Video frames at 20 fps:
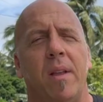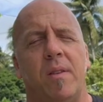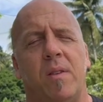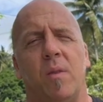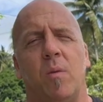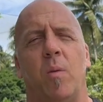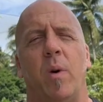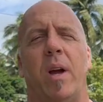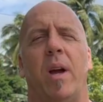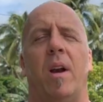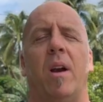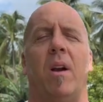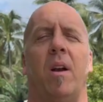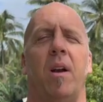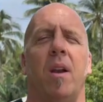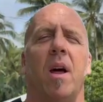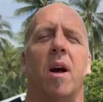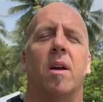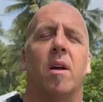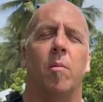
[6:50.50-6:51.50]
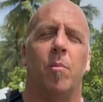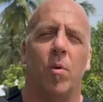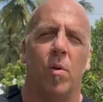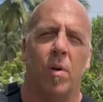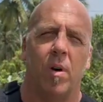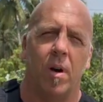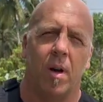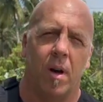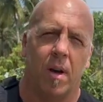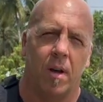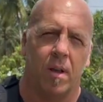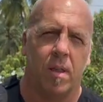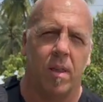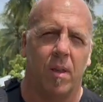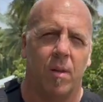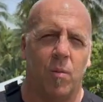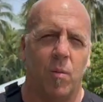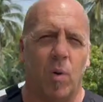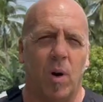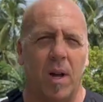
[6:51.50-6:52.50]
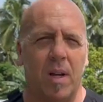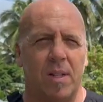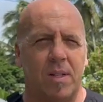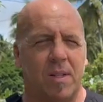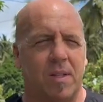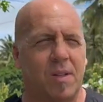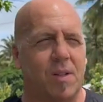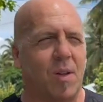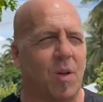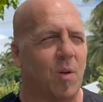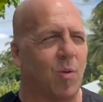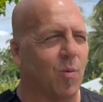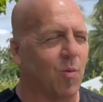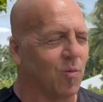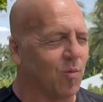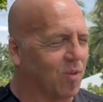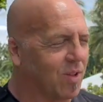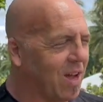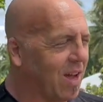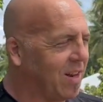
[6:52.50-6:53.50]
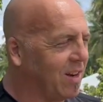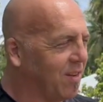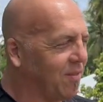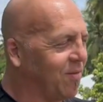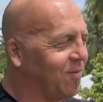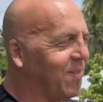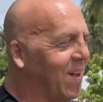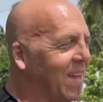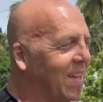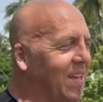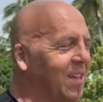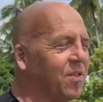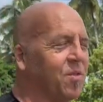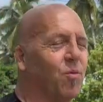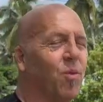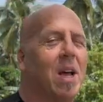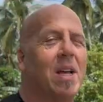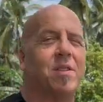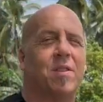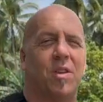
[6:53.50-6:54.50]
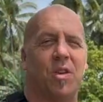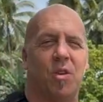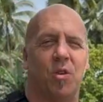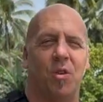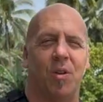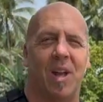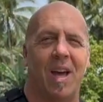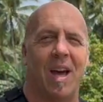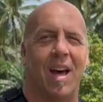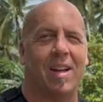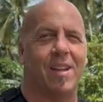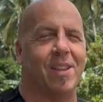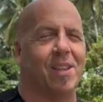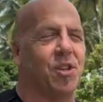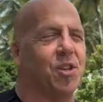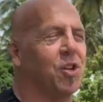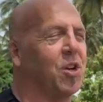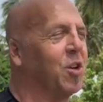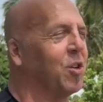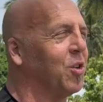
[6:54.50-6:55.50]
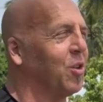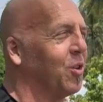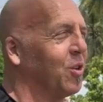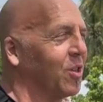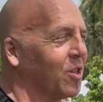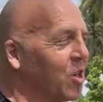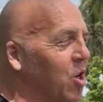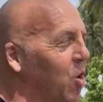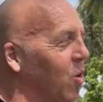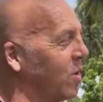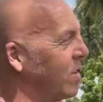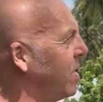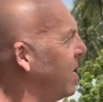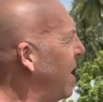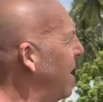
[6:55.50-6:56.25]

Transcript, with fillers: to where Nakamura was kind of, I guess, rescued out of the jungle or coaxed